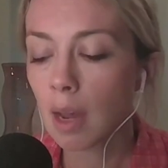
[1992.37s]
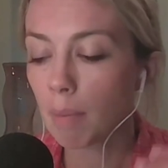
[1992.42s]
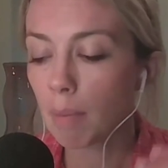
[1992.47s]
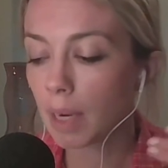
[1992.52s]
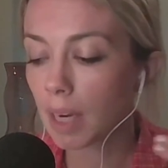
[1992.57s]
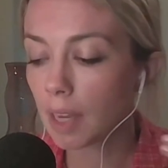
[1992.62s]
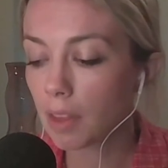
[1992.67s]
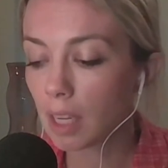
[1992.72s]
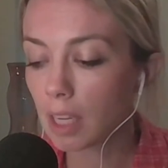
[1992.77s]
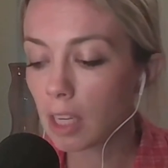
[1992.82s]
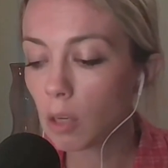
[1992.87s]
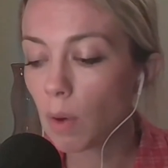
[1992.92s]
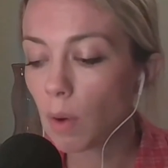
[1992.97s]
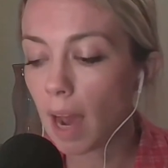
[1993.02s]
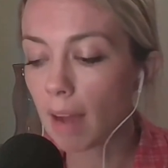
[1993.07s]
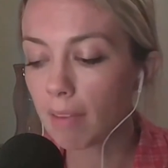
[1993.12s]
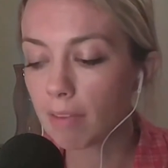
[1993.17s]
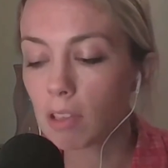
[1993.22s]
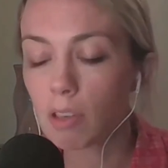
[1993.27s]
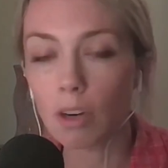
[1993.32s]
but I think you
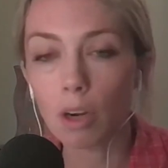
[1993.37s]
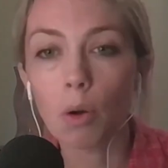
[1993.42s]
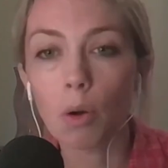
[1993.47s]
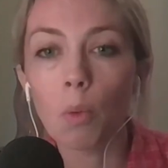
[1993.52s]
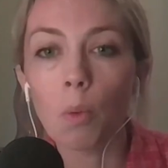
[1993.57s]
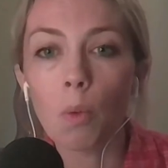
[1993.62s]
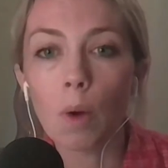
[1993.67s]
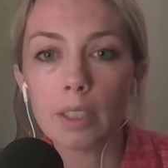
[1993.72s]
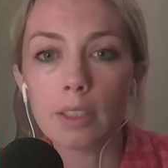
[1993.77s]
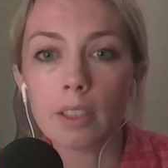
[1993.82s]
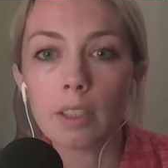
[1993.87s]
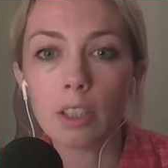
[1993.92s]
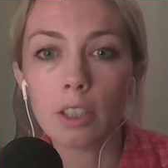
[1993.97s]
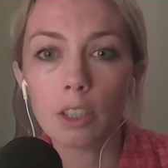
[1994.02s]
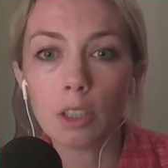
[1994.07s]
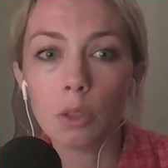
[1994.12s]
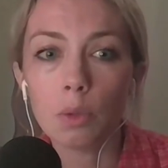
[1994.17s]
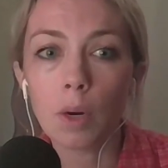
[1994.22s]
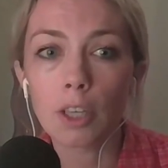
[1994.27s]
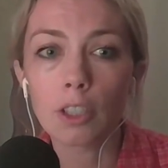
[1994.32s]
have to know what
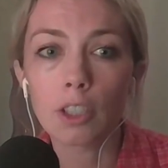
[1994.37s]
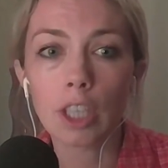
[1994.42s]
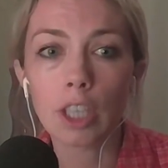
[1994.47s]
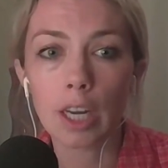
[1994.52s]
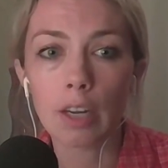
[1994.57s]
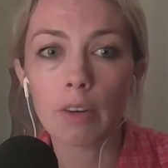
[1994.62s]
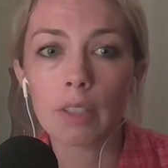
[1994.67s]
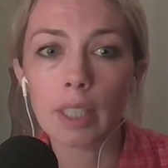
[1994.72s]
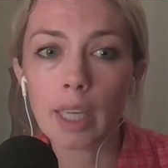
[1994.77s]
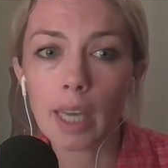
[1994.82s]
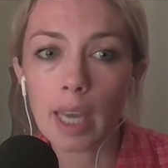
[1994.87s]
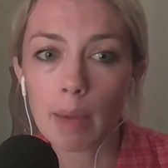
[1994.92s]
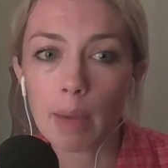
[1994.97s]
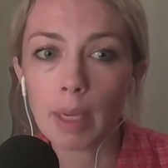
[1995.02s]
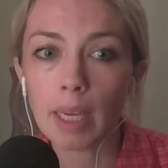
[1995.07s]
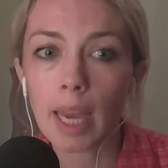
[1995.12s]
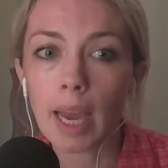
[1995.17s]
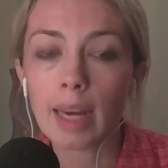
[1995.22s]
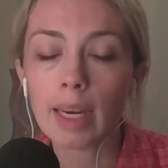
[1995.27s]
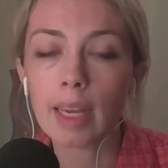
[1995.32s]
you are generally
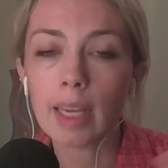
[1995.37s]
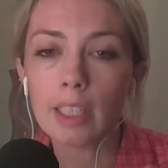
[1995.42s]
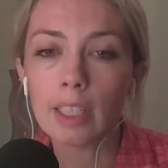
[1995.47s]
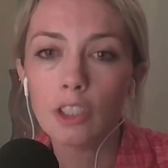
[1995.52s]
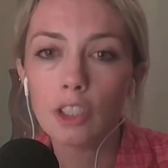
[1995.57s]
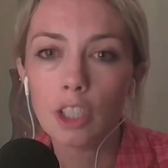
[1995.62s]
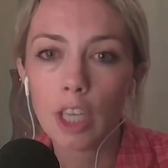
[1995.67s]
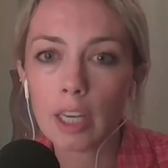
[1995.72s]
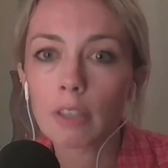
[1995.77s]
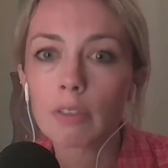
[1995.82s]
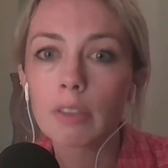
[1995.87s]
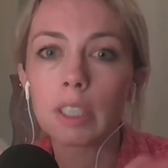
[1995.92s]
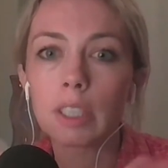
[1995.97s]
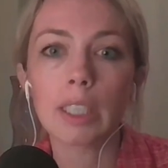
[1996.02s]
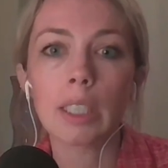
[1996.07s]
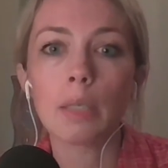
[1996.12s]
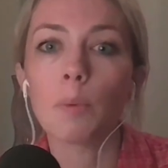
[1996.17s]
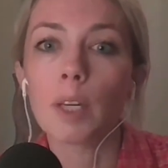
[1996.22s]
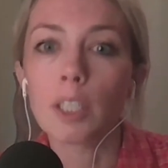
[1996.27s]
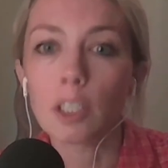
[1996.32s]
aiming at and
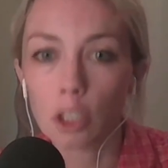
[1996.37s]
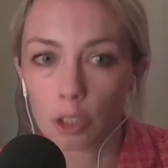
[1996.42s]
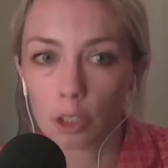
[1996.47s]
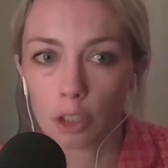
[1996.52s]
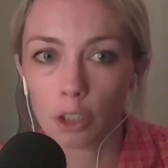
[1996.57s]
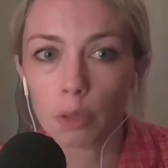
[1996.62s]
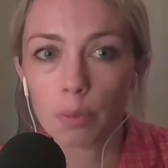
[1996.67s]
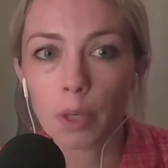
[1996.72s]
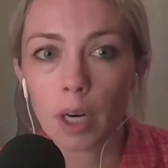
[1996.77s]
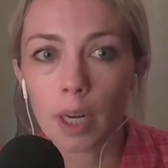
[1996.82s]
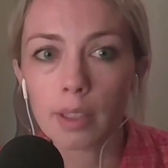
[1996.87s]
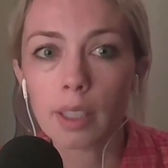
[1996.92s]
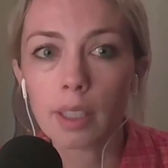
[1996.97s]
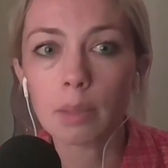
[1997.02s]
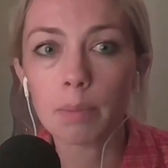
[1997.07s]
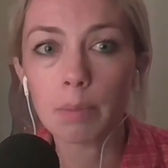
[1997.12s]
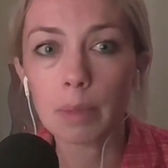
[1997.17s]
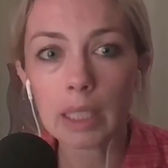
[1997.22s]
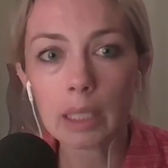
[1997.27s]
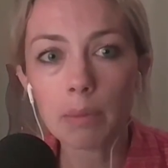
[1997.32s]
generally what should your
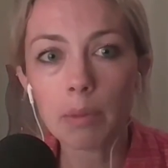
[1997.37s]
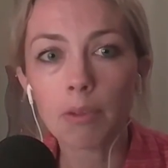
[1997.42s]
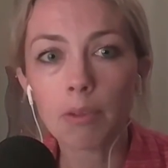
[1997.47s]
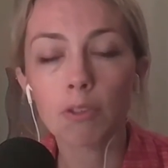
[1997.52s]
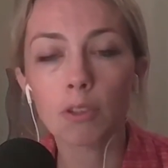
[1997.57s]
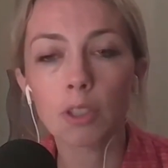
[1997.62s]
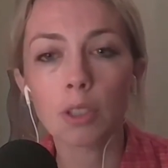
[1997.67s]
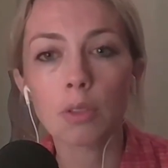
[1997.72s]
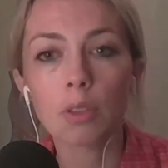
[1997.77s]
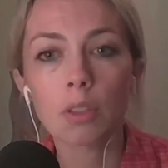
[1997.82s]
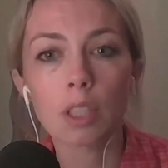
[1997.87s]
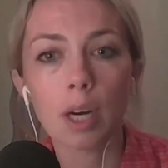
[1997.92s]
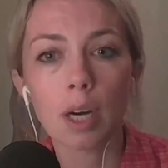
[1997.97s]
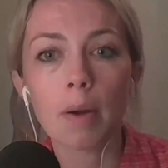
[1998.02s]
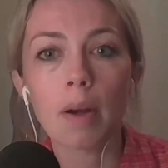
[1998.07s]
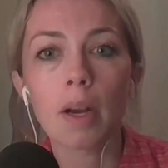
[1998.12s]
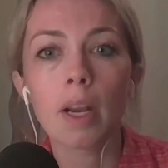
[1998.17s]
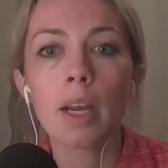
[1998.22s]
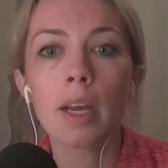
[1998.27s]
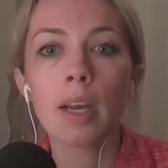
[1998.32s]
process be before you start